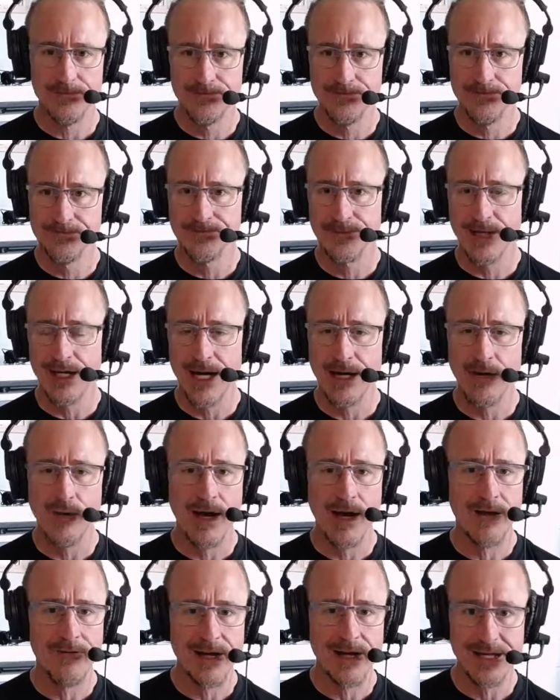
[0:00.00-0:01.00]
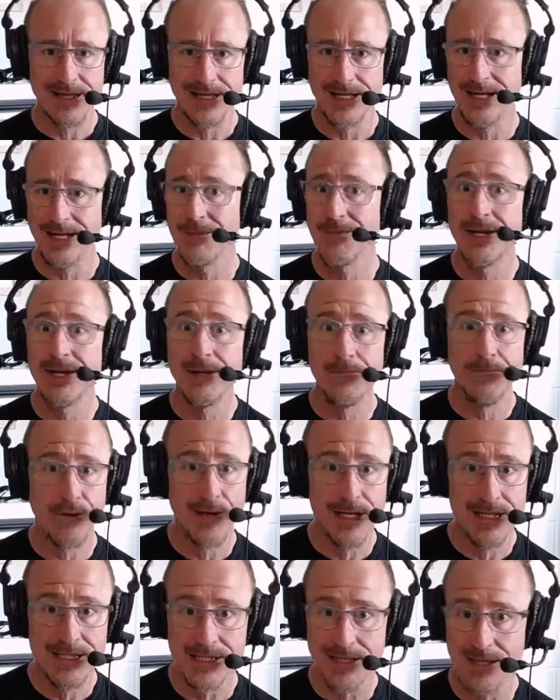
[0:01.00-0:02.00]
and I don't have anything, and I'm in
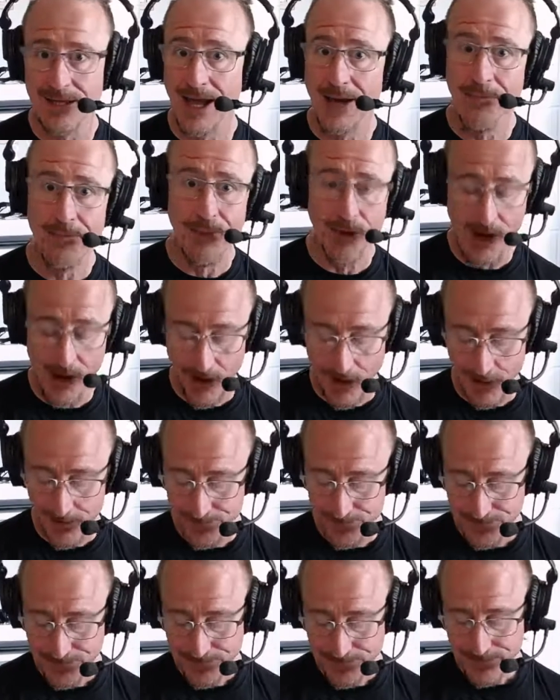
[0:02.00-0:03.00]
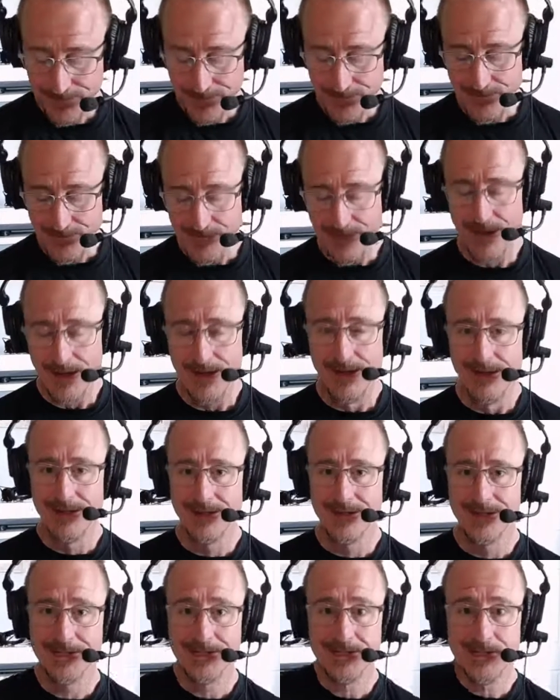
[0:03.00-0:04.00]
prison like Paul,
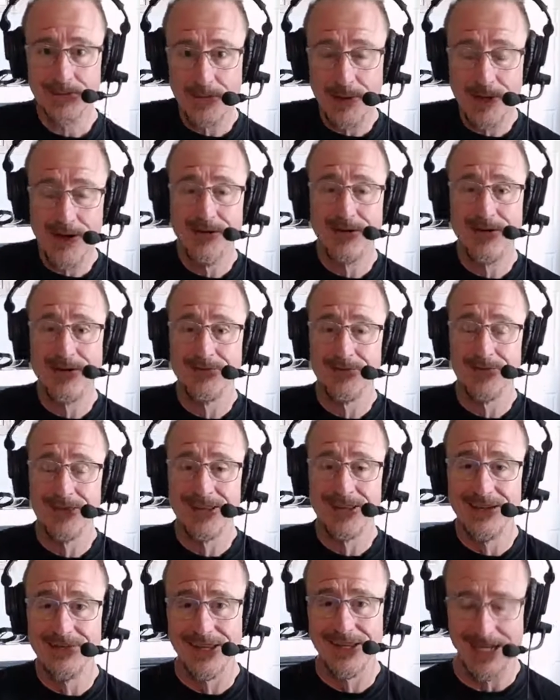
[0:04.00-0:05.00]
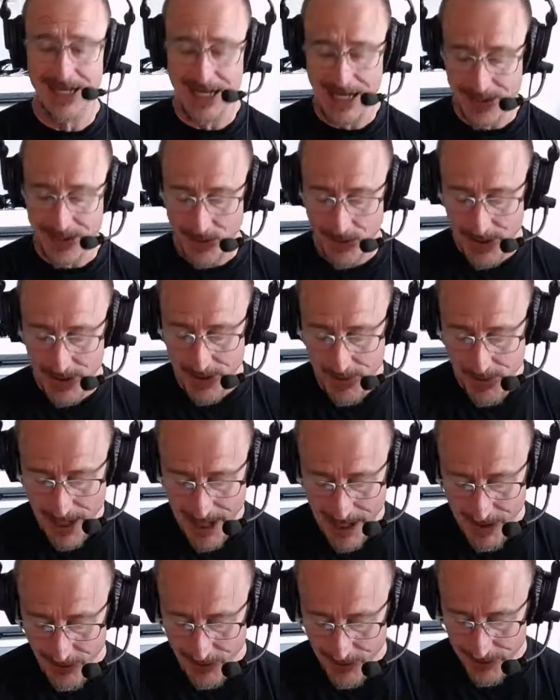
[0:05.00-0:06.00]
the Spirit of the living God will
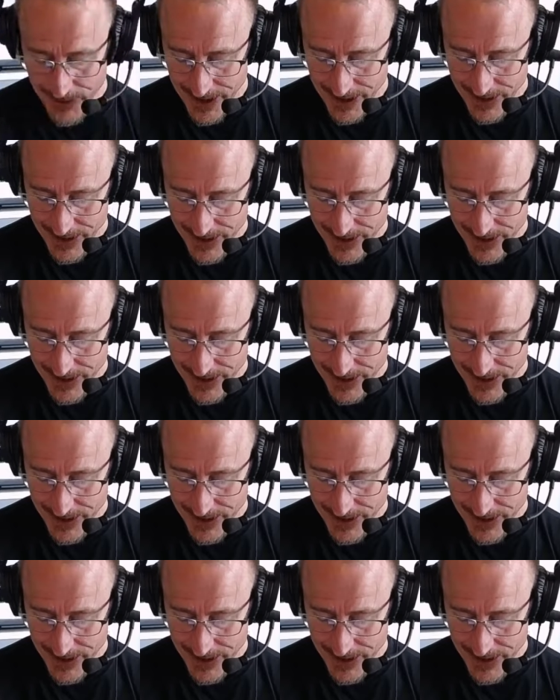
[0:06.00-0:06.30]
empower me,